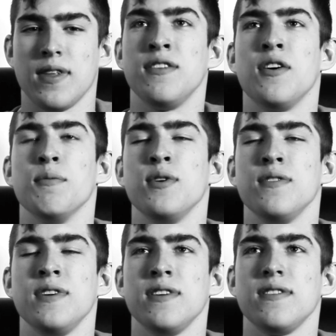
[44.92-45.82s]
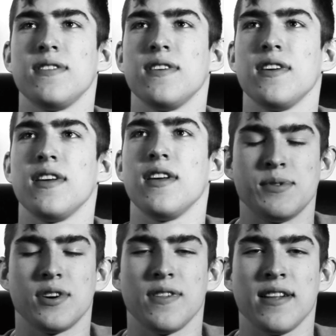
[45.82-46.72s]
adult movies.
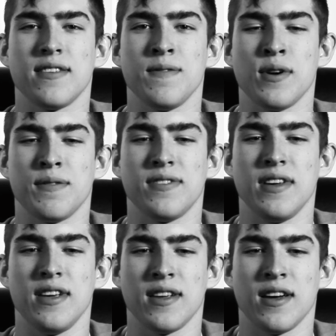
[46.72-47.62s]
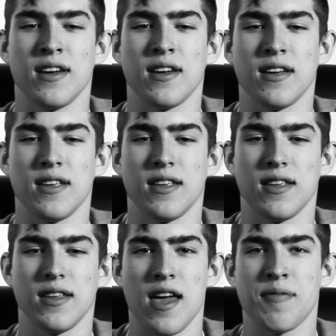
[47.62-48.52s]
I'm sure lots of you have seen
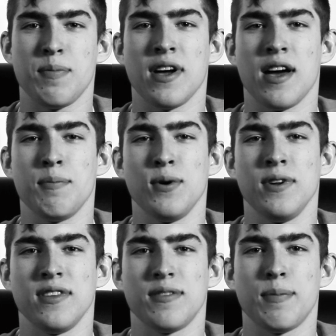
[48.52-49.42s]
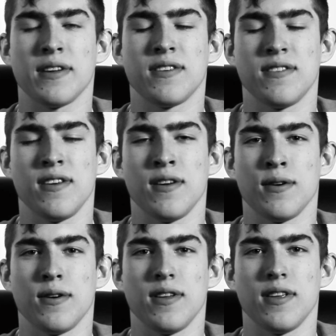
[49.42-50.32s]
FBI Booty Inspector
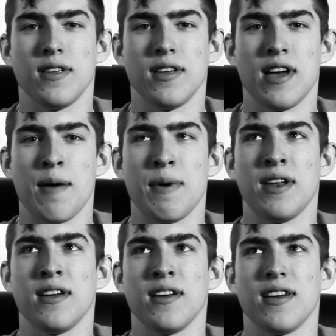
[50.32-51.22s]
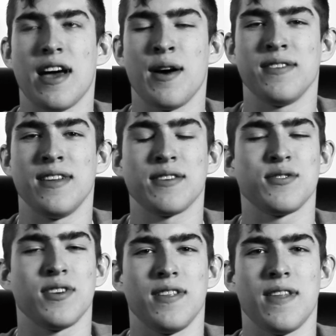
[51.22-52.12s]
2. I was an
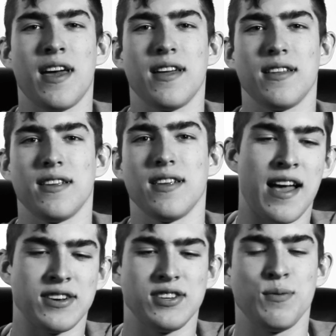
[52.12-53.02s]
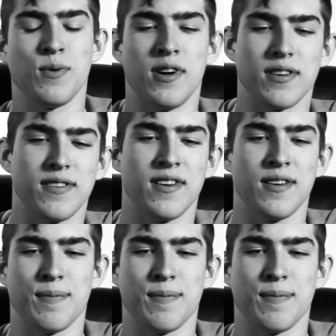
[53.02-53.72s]
extra in that. I actually walked